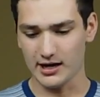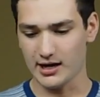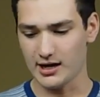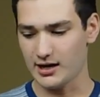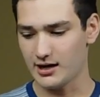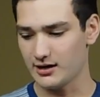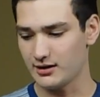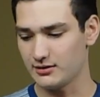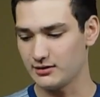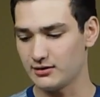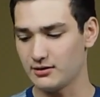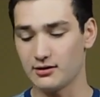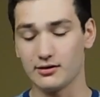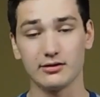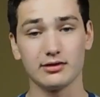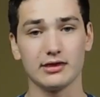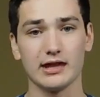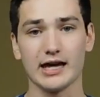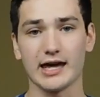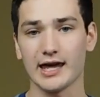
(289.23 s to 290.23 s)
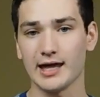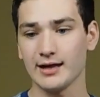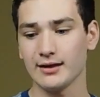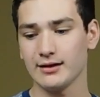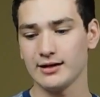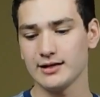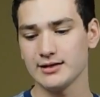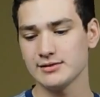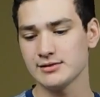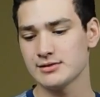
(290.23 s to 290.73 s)
and the kit
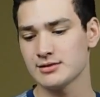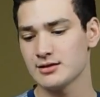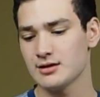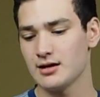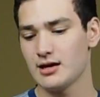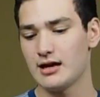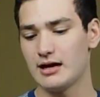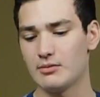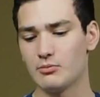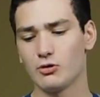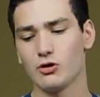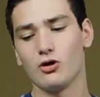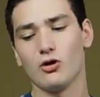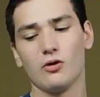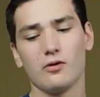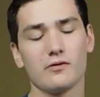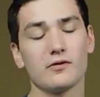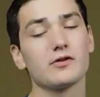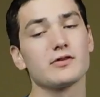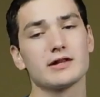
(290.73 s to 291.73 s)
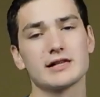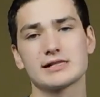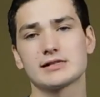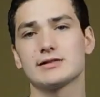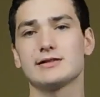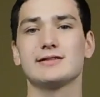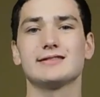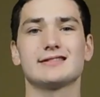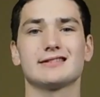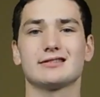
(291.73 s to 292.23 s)
lens and we'll go over
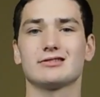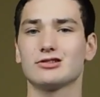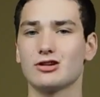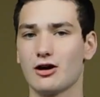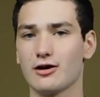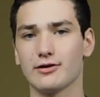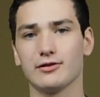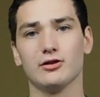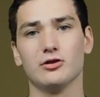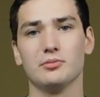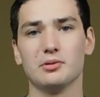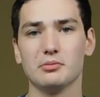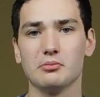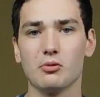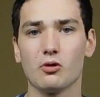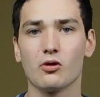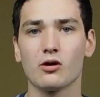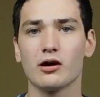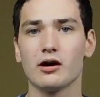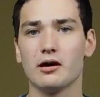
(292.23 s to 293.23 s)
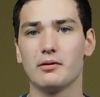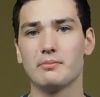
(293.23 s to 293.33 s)
this lens and talk a little bit more